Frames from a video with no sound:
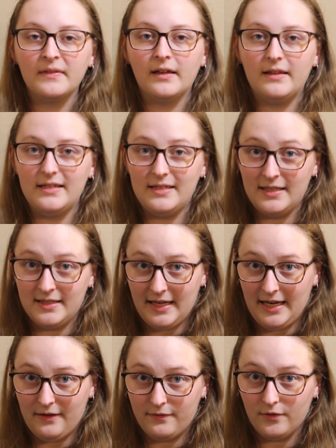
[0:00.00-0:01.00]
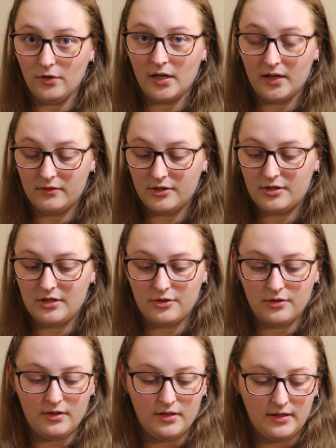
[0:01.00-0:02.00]
This is a full coverage stitch
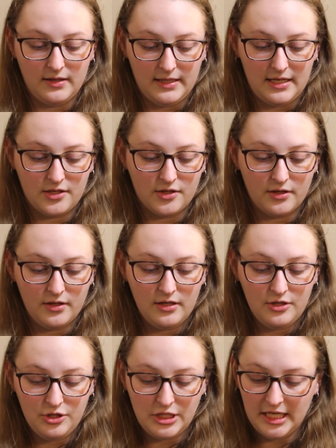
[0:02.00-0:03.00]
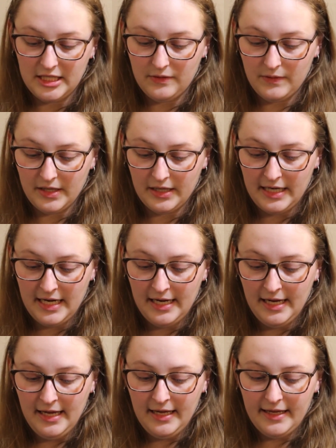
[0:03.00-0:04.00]
along that I started in January
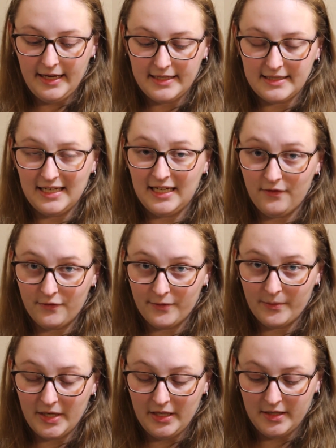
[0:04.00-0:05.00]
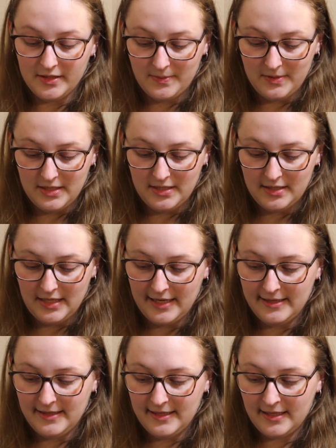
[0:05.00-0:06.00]
as a gift for my husband,
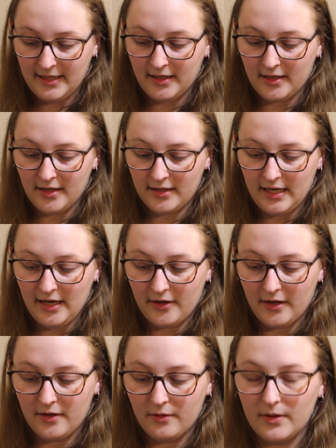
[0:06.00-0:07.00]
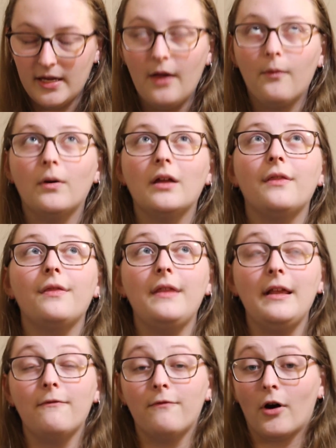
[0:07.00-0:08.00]
and then I got carried away with
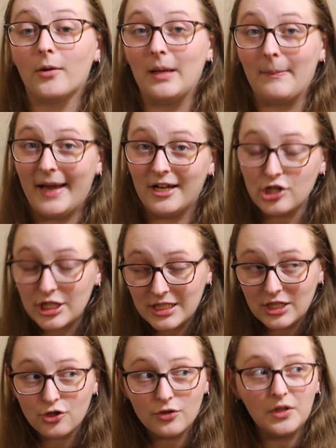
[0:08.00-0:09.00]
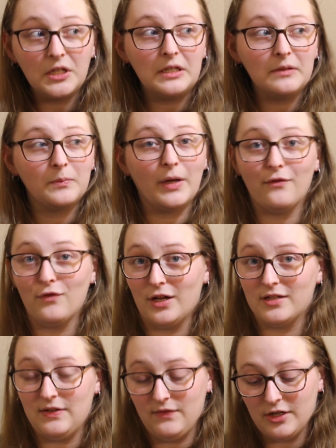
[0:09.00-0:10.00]
the Farming Magic stitch along by
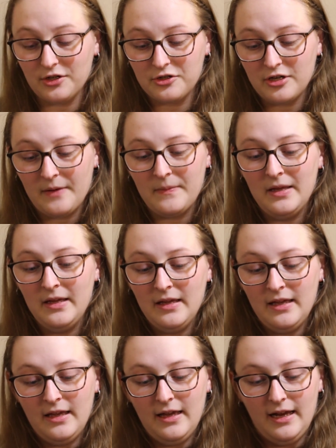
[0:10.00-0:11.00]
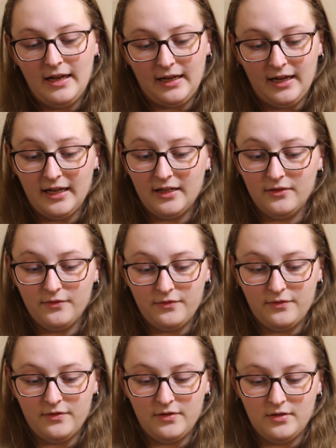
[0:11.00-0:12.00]
Flossy Fox Shop and kind
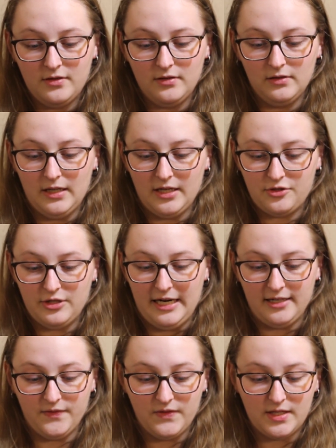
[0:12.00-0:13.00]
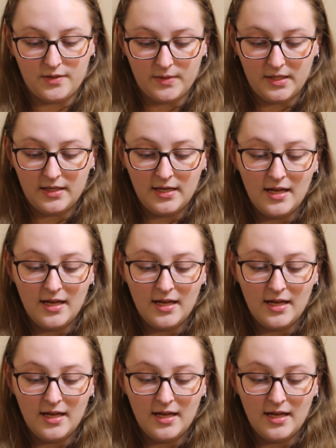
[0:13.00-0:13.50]
of lost track of this one.